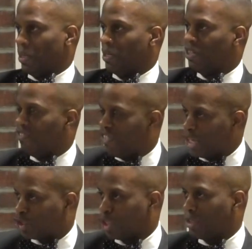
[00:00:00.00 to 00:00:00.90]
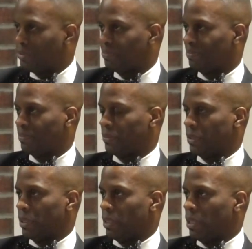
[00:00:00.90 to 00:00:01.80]
and division
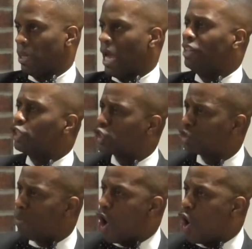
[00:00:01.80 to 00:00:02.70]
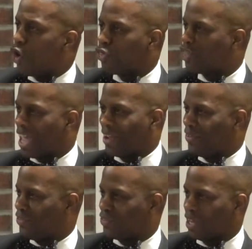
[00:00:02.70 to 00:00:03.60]
and the small
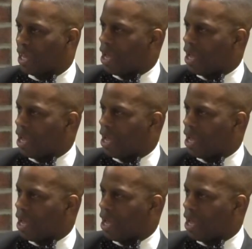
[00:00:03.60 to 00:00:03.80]
things